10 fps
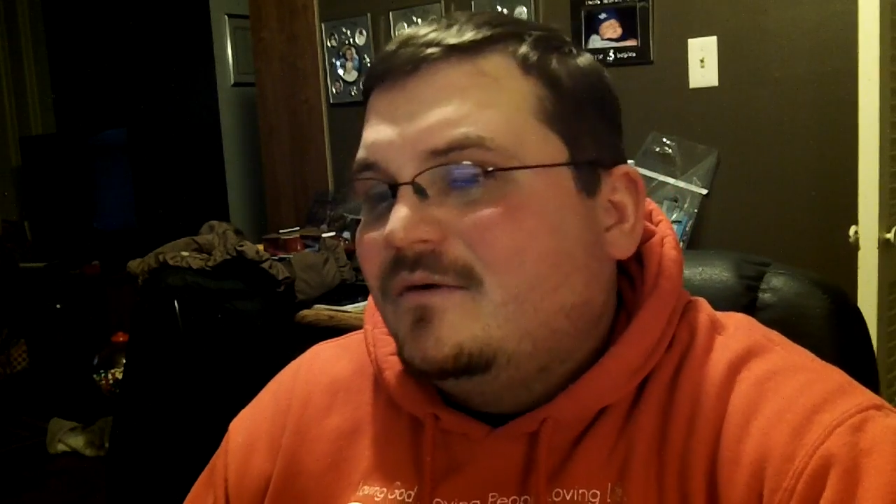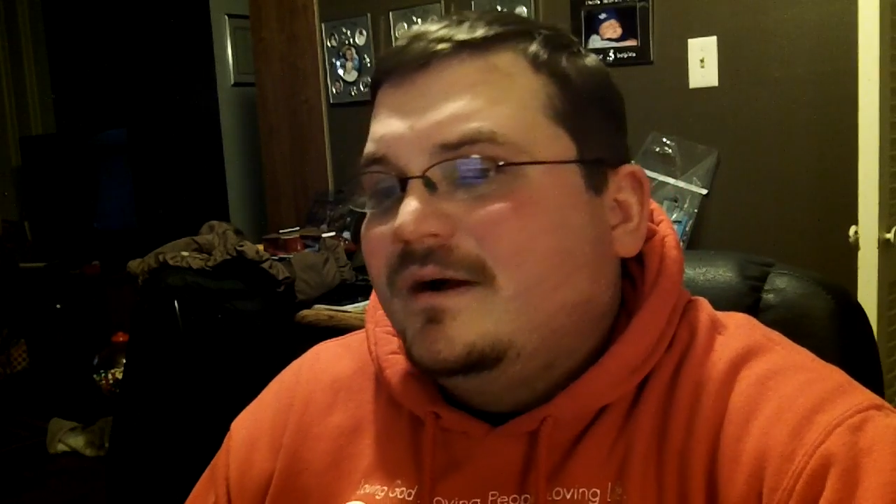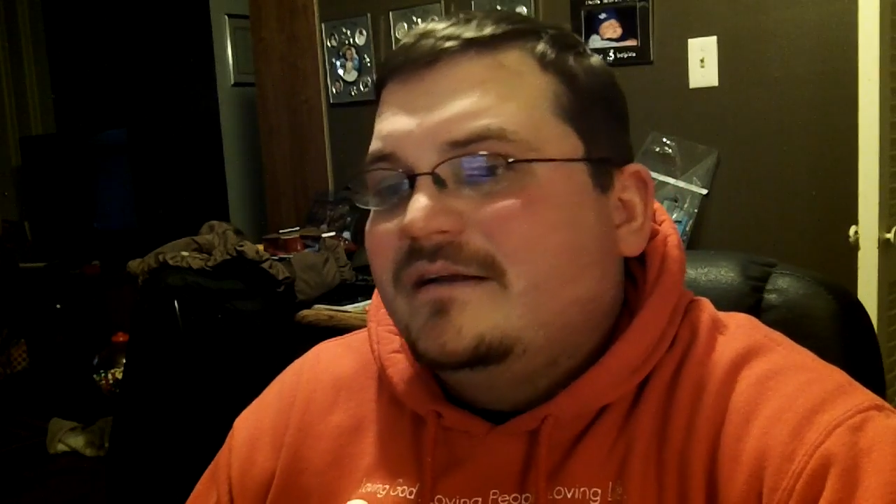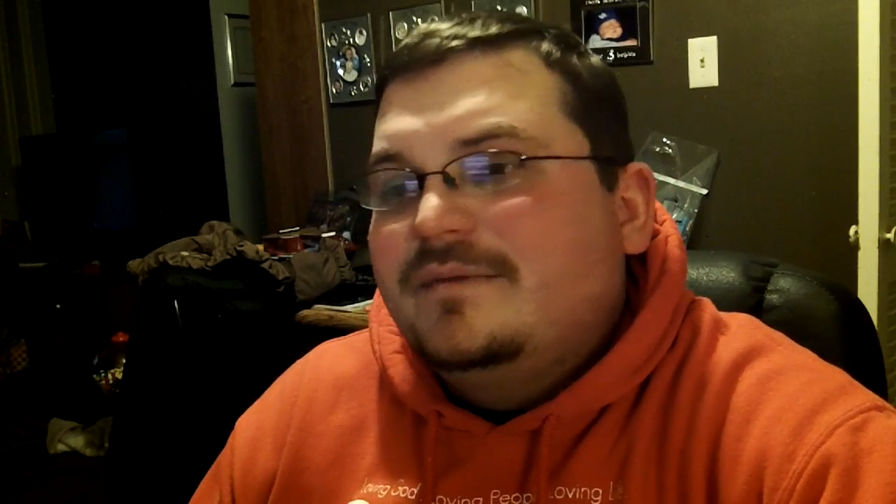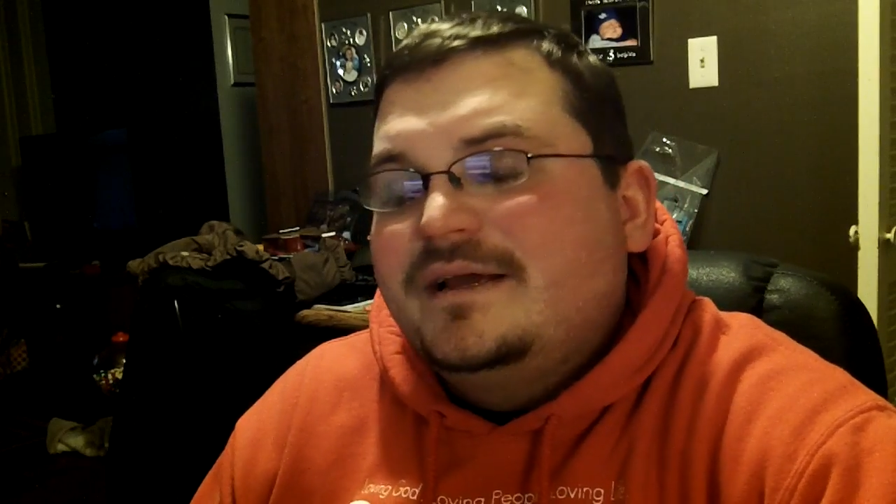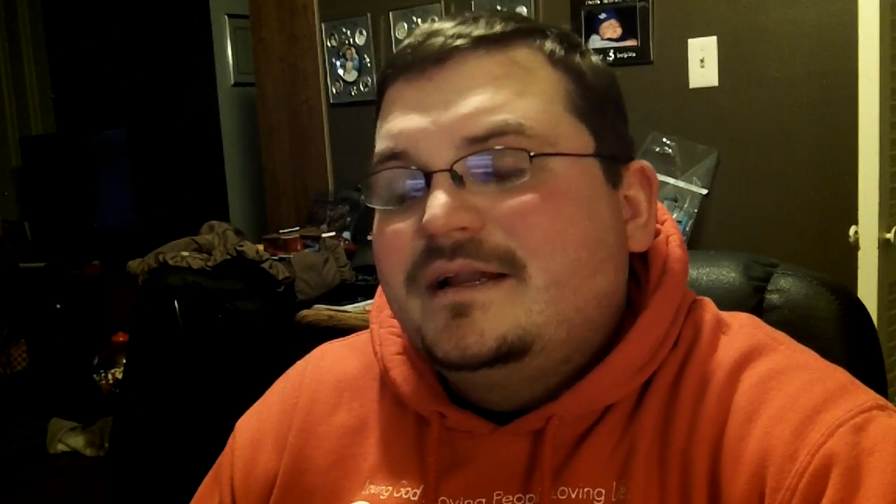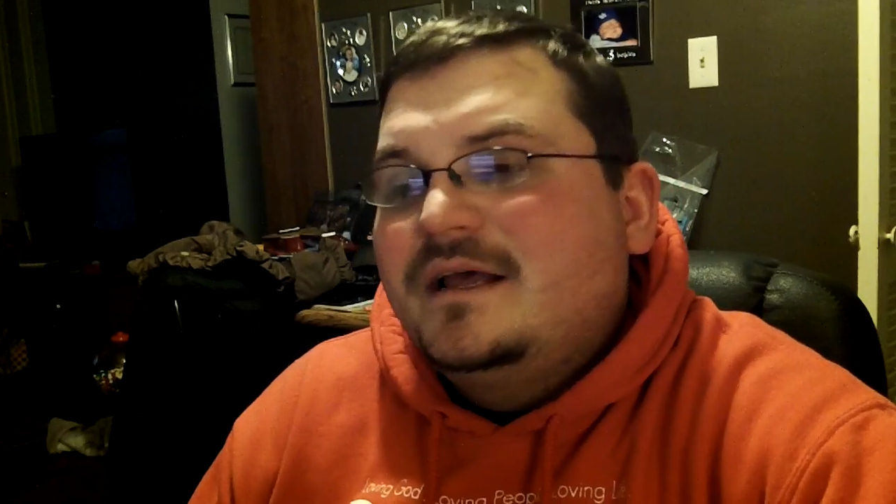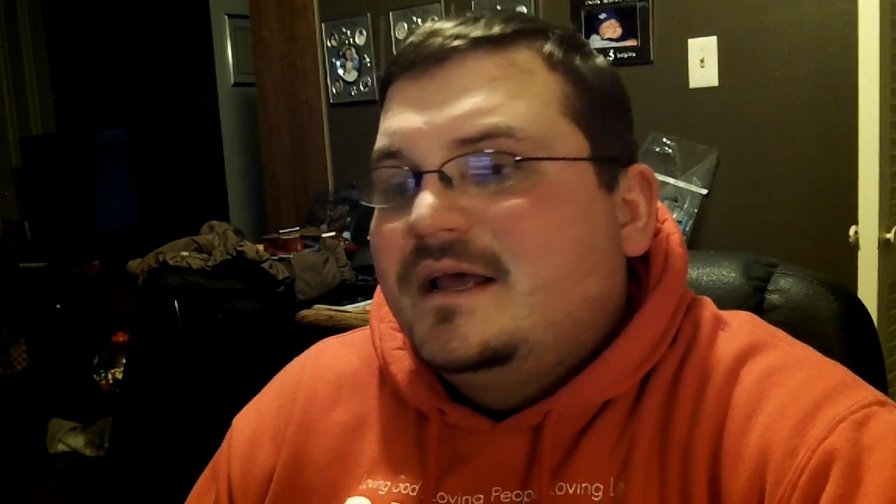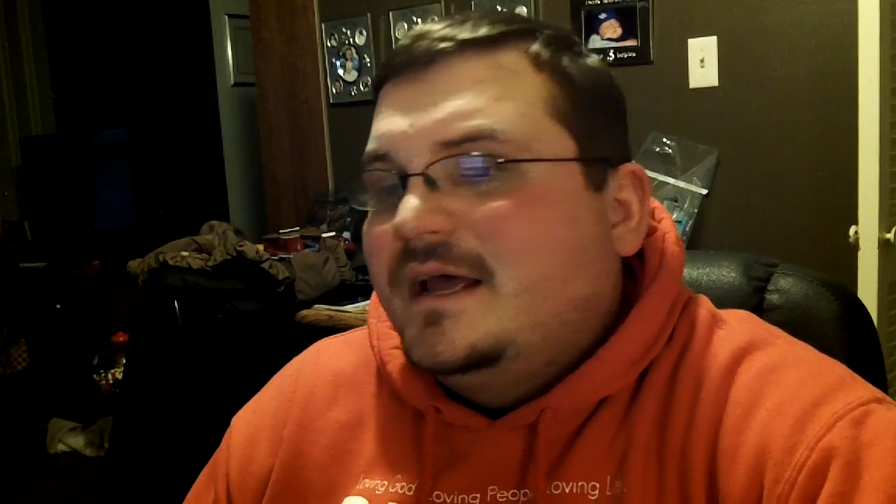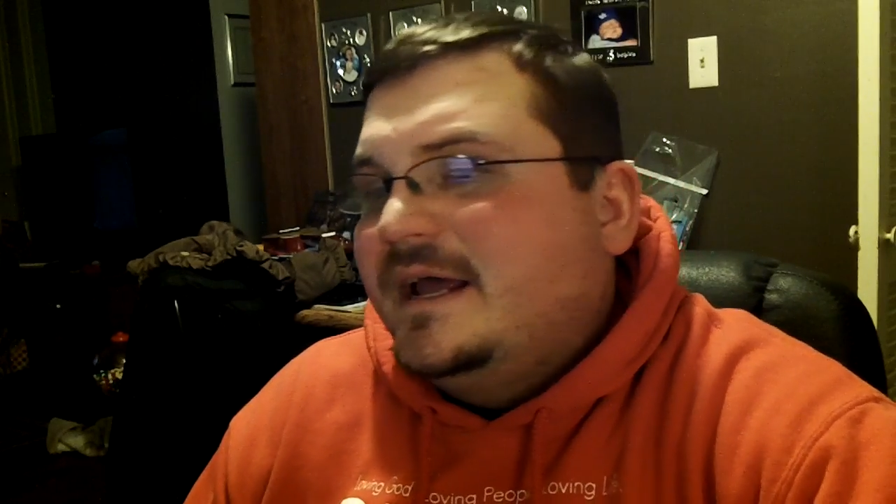quite a bit.
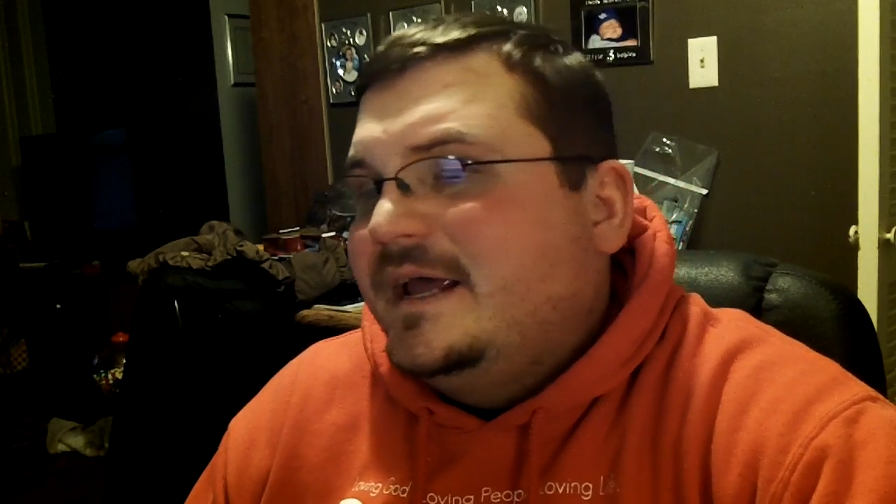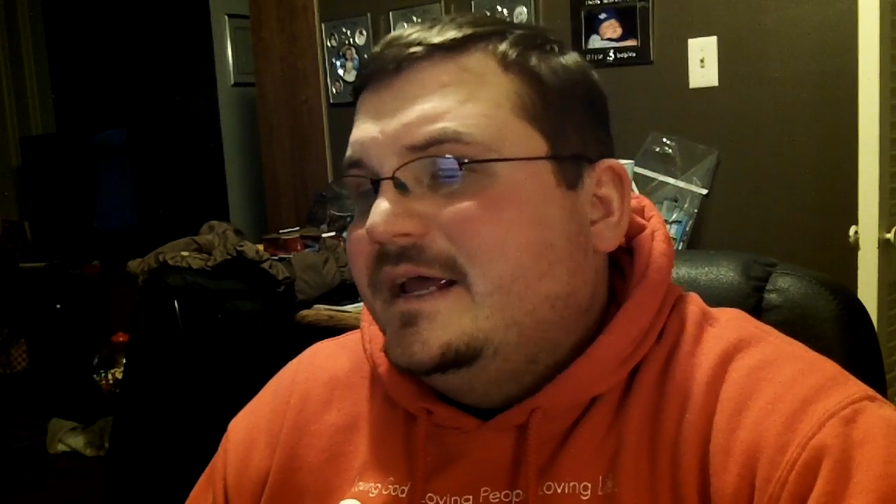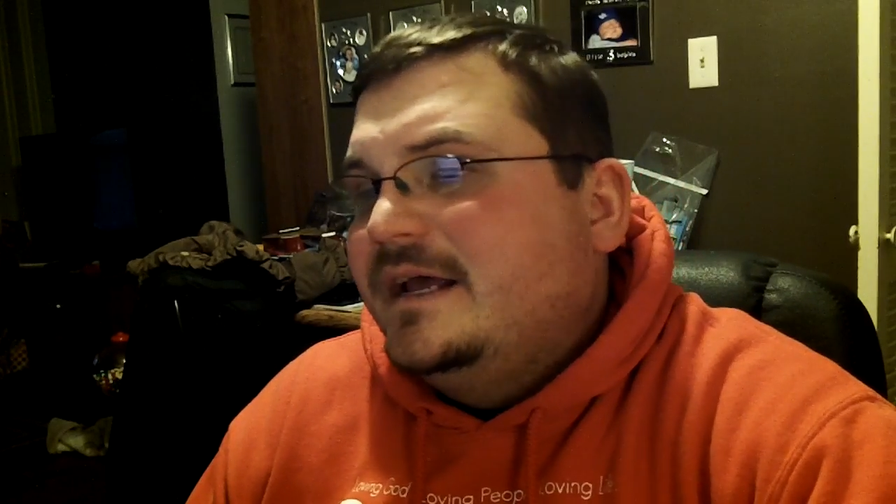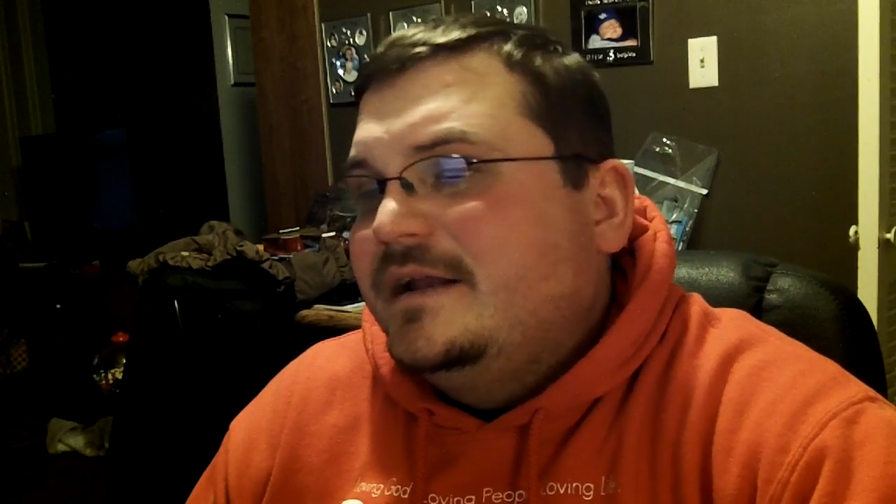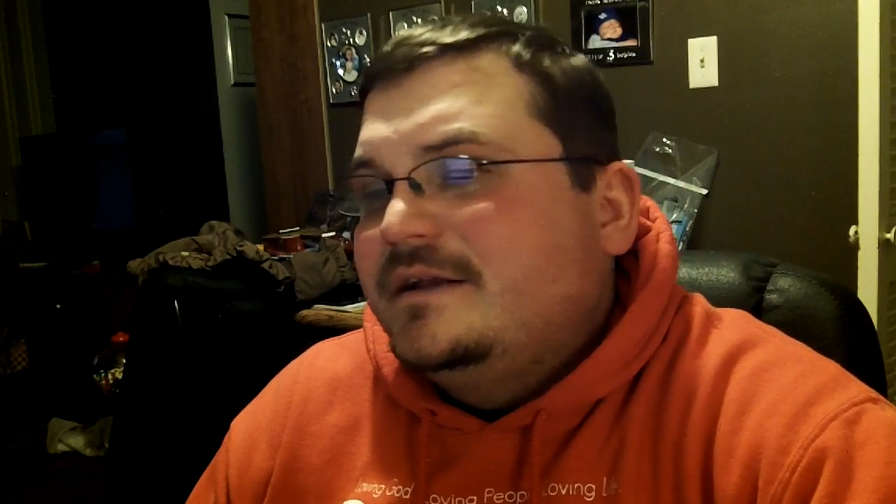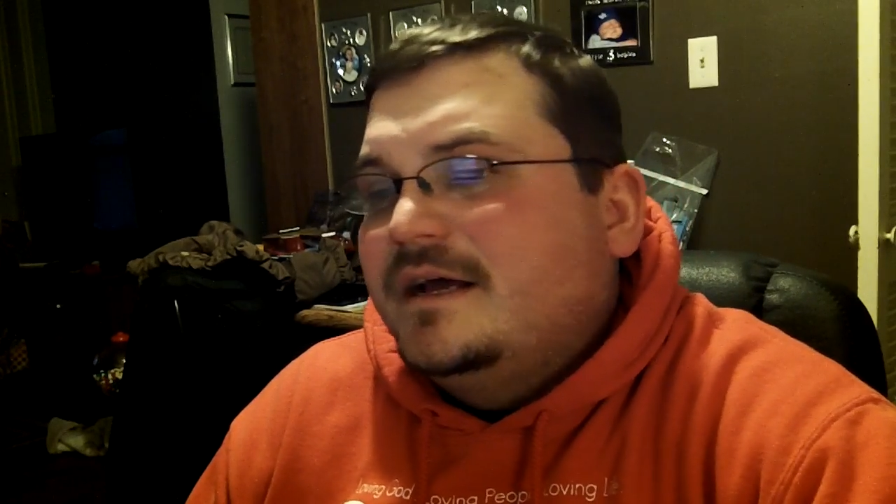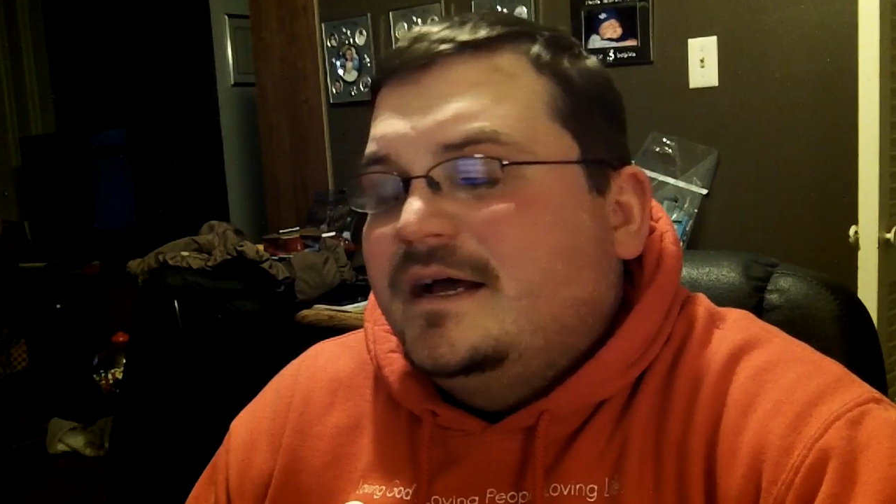And